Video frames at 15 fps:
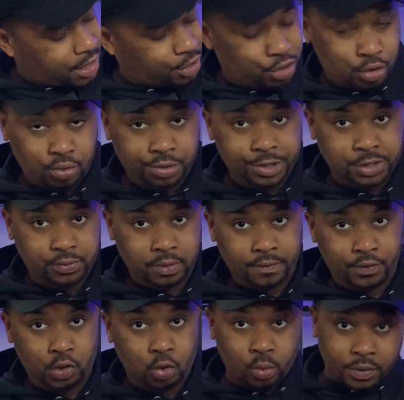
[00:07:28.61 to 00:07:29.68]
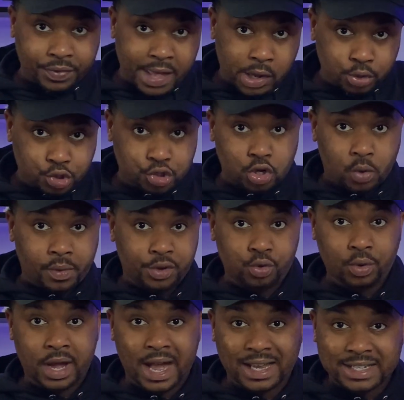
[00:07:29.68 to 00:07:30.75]
do this review without showing
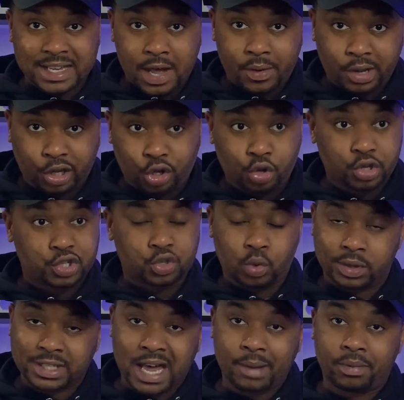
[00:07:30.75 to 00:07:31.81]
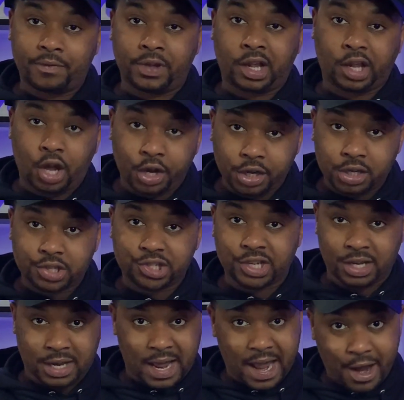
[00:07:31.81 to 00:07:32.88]
you guys how it looks on top of a luggage
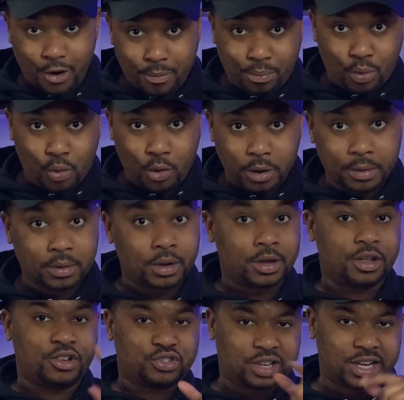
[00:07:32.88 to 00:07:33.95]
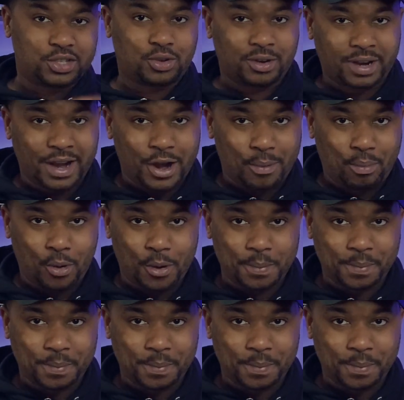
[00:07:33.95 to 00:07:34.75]
in the airport. So let's go to the airport.